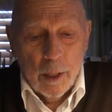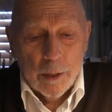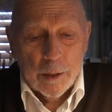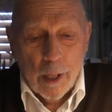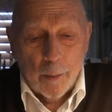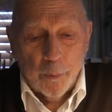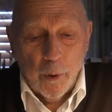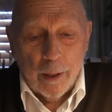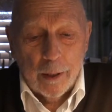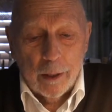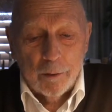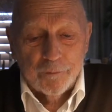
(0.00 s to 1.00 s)

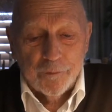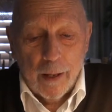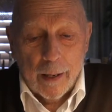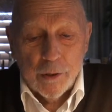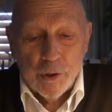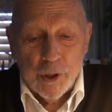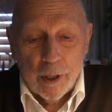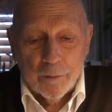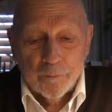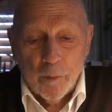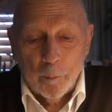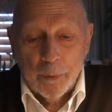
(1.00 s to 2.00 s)
Separating fly shit
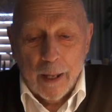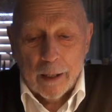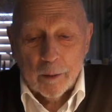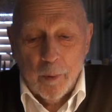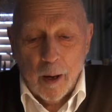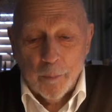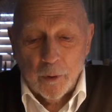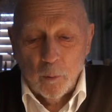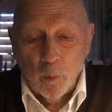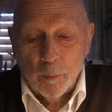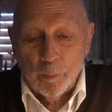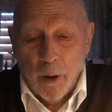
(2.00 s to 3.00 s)
from black pepper
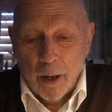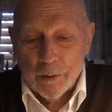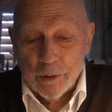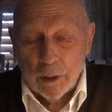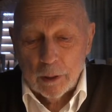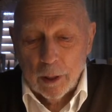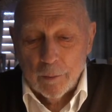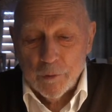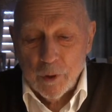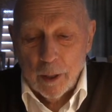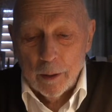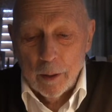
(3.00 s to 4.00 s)
with boxing gloves
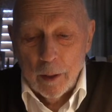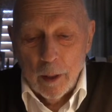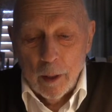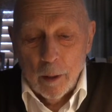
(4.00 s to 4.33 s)
on.